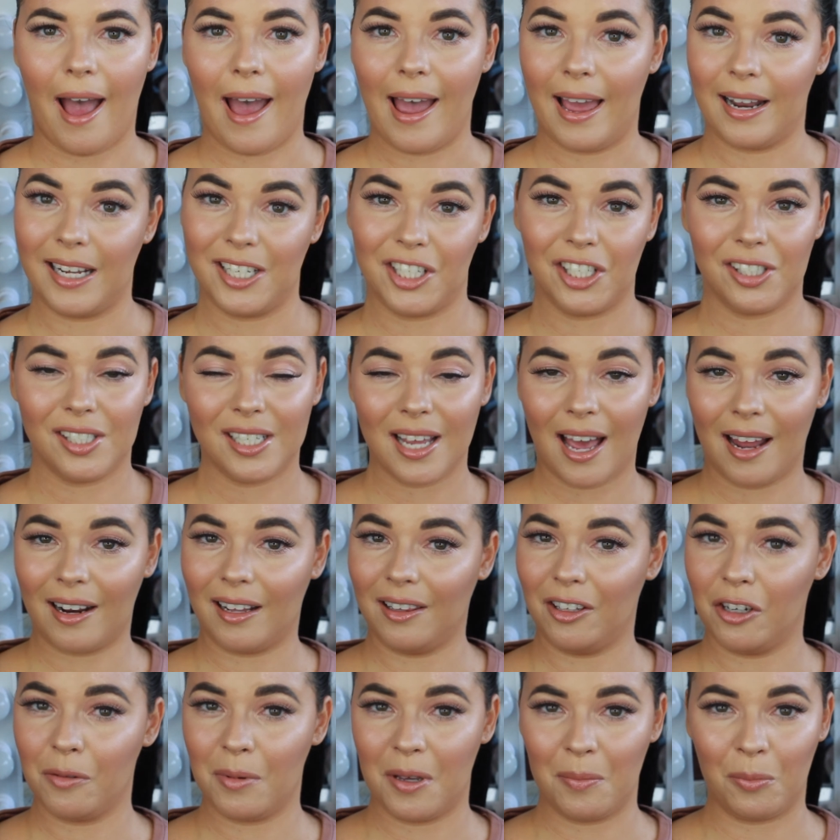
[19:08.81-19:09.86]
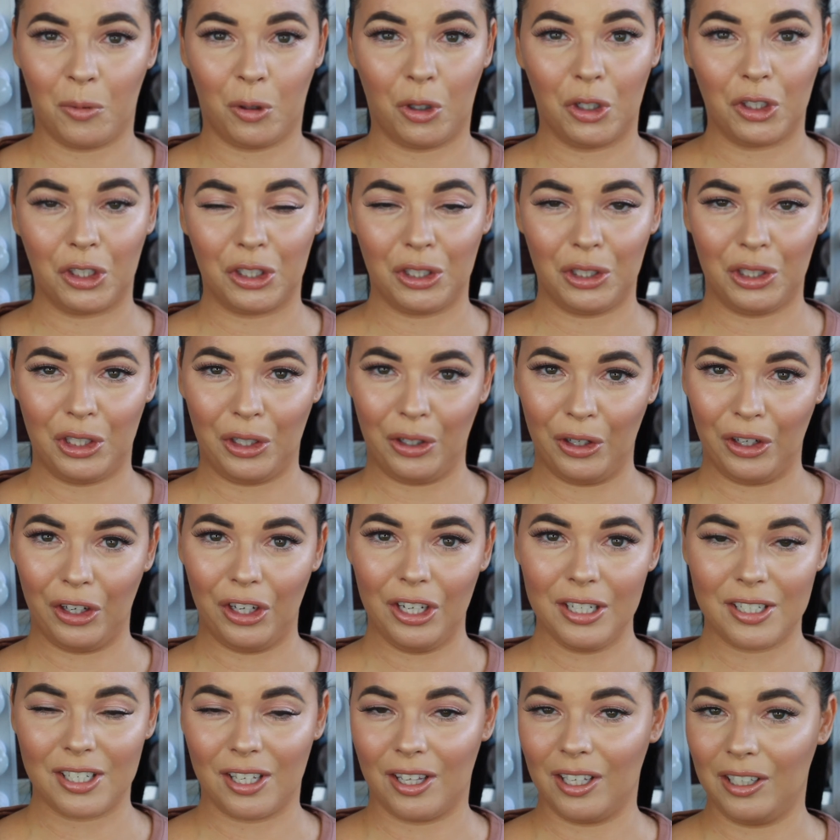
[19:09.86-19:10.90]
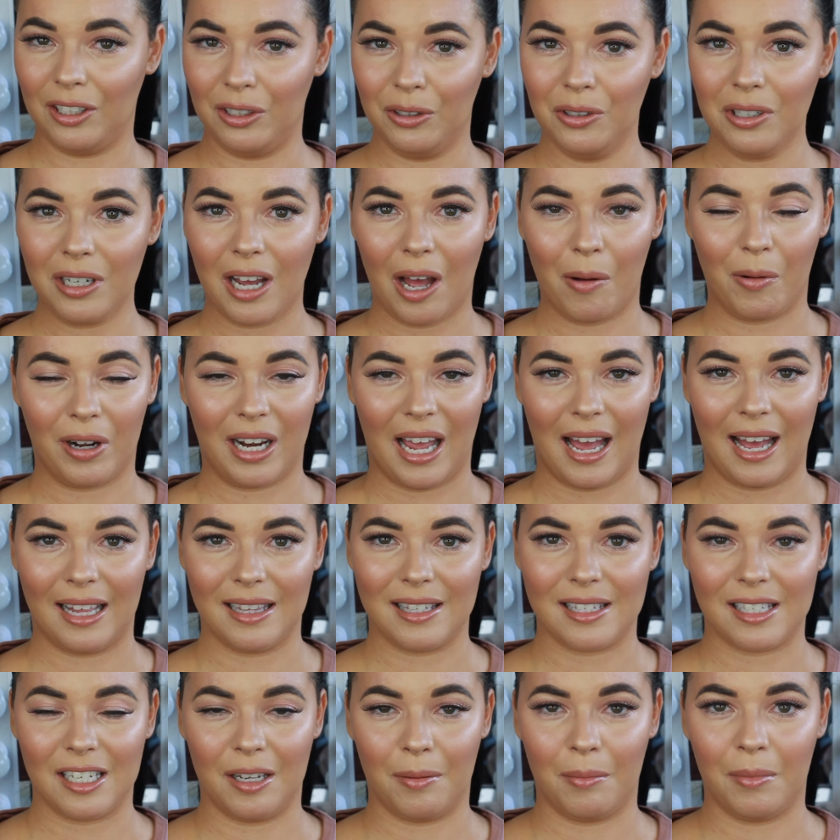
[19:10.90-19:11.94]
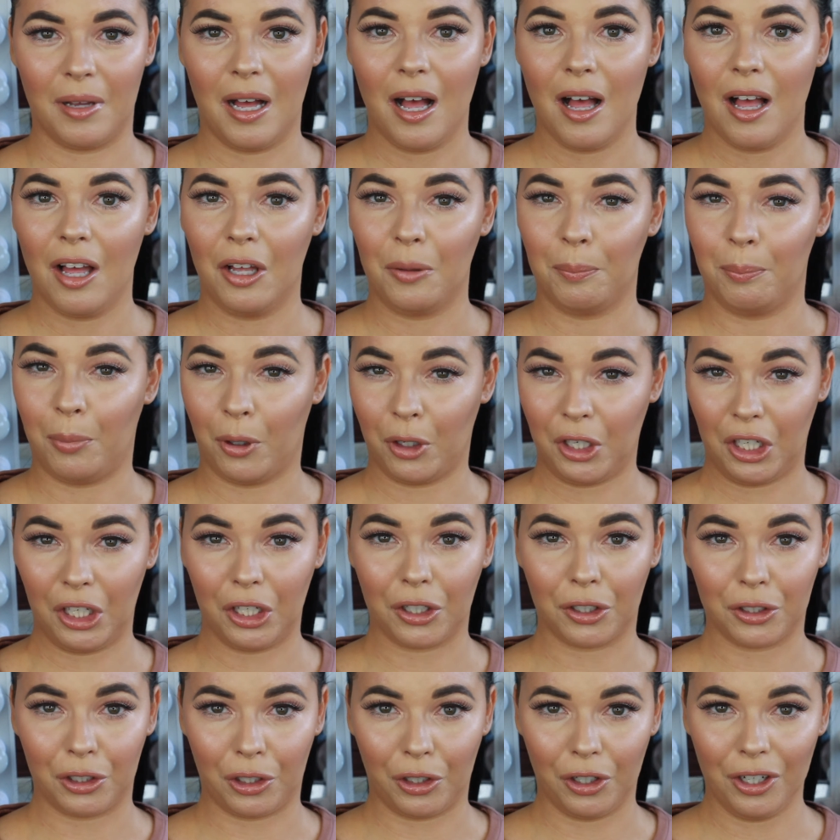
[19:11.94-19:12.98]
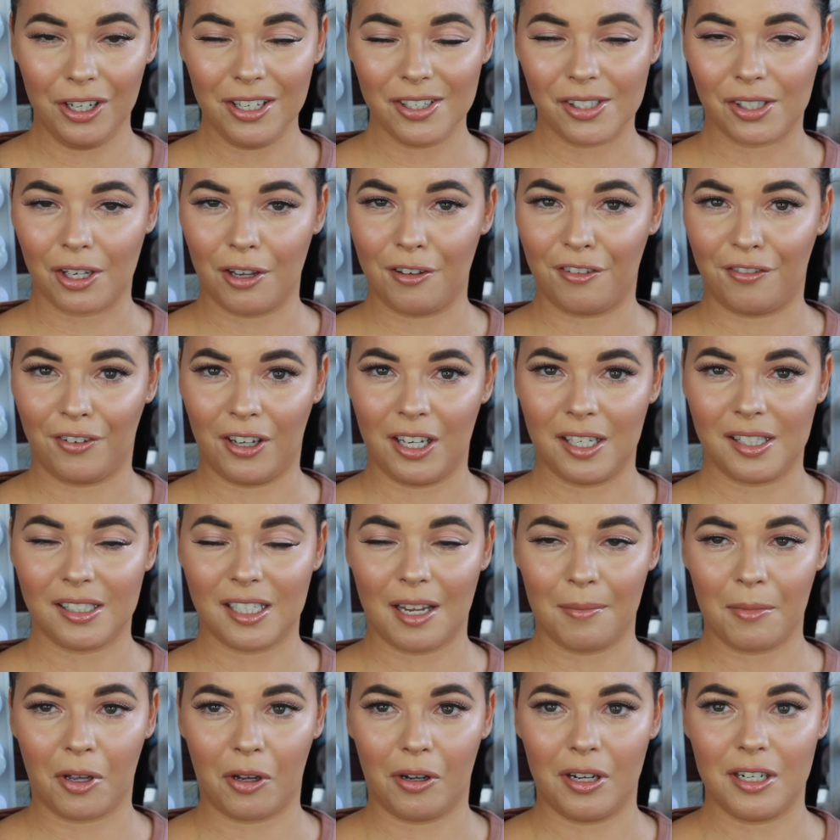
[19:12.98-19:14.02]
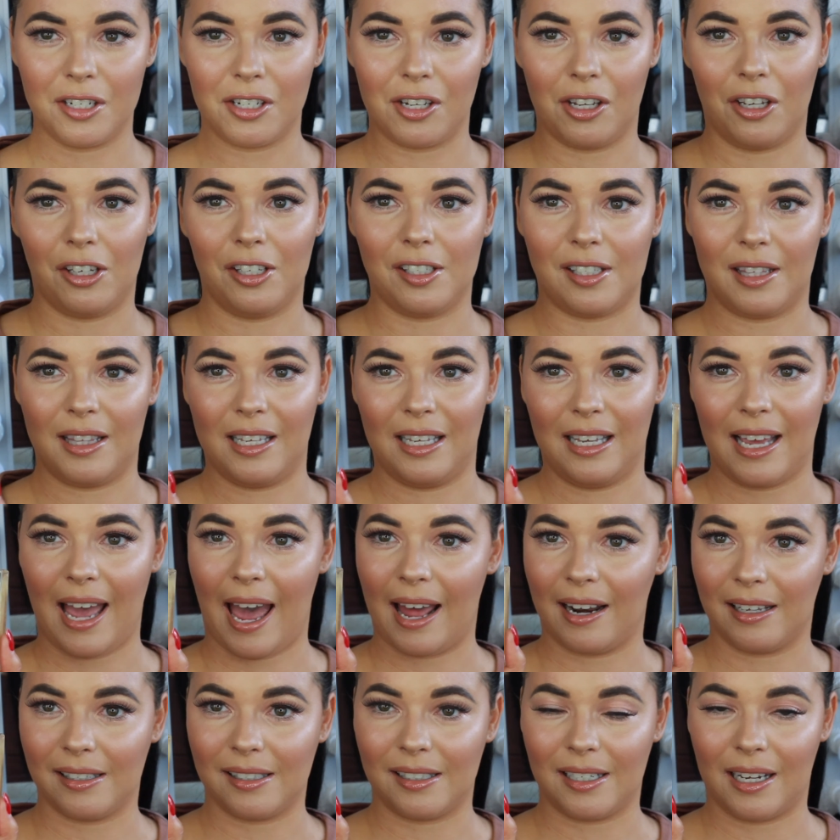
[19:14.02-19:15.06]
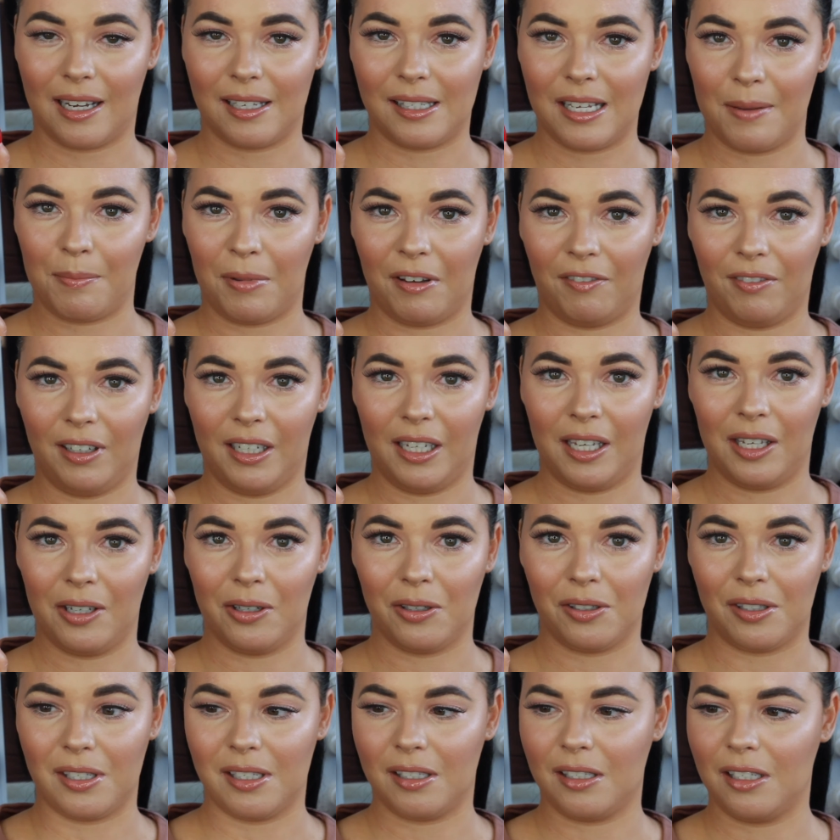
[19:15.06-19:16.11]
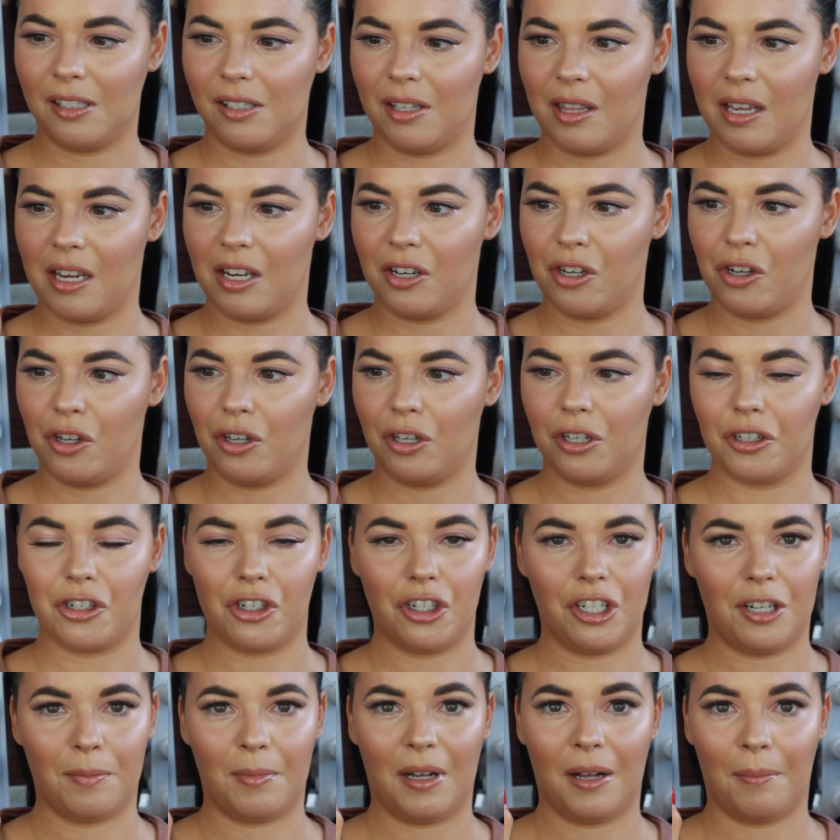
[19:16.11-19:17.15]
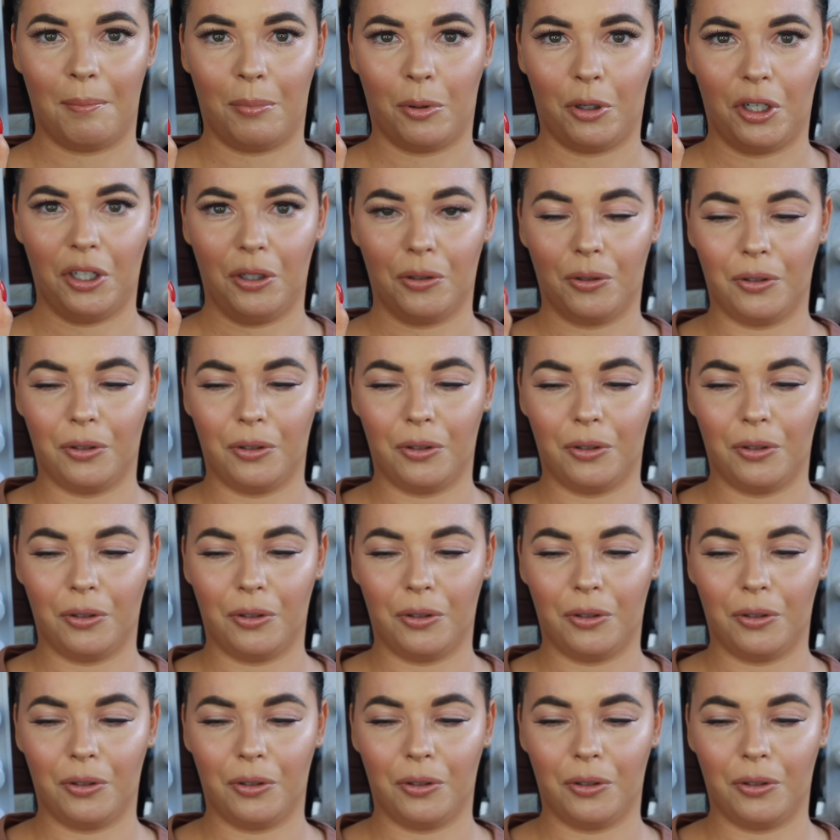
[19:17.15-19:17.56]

And just to add a little bit more glow to the look, I want to add some body glow. So first I'm going to use the Anastasia Beverly Hills. This is the new Shimmer Body